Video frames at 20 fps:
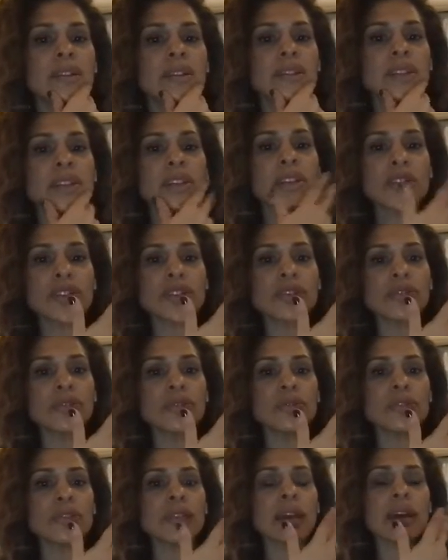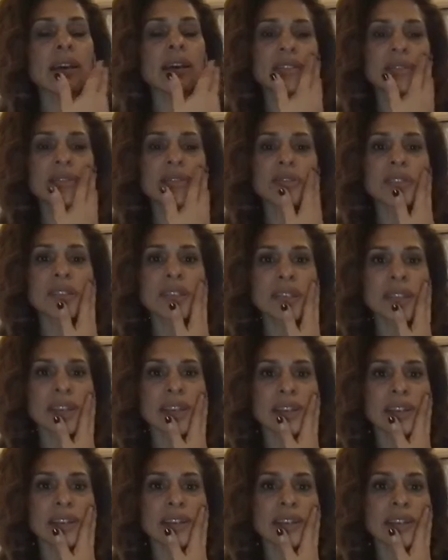tissues as your
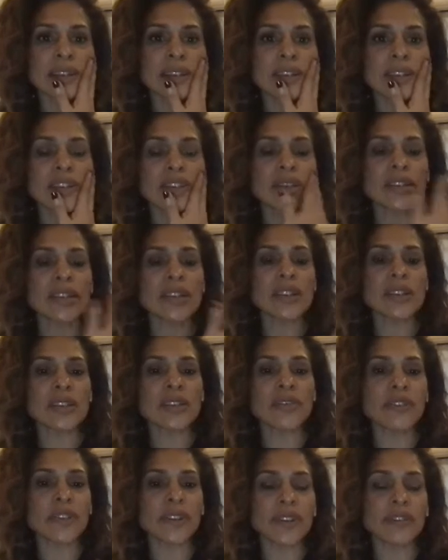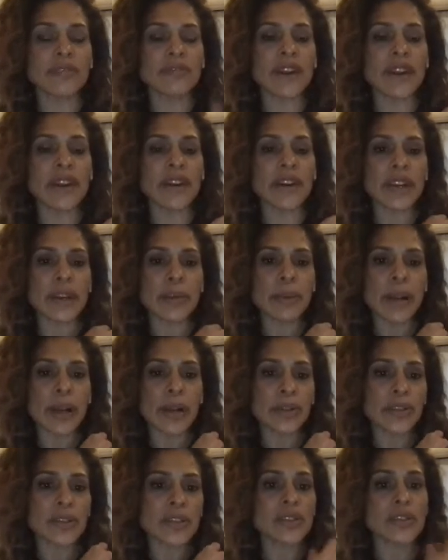skin, just in varying
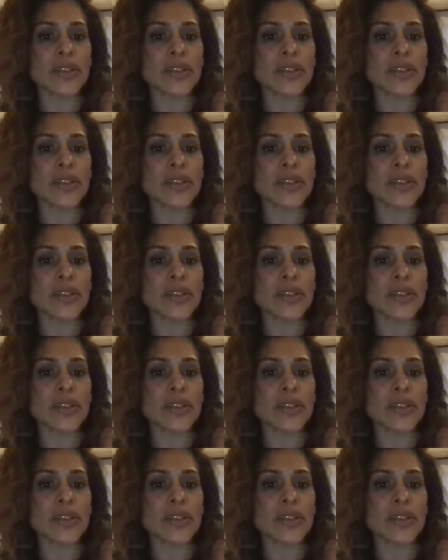amounts.